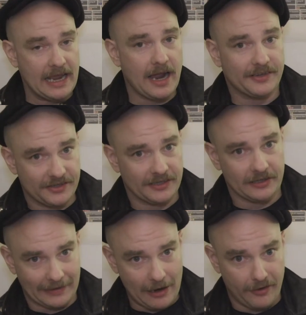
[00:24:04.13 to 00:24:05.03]

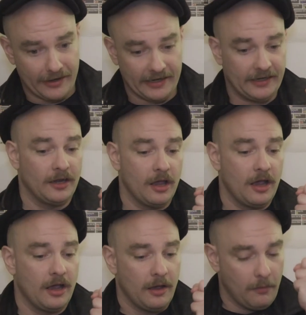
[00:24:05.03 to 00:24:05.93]
singularity
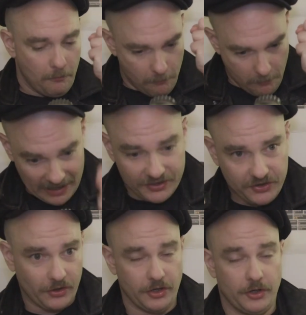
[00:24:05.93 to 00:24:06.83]
makes it so
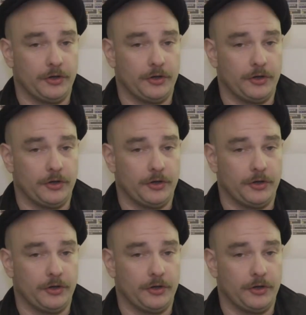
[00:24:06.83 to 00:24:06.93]
that you can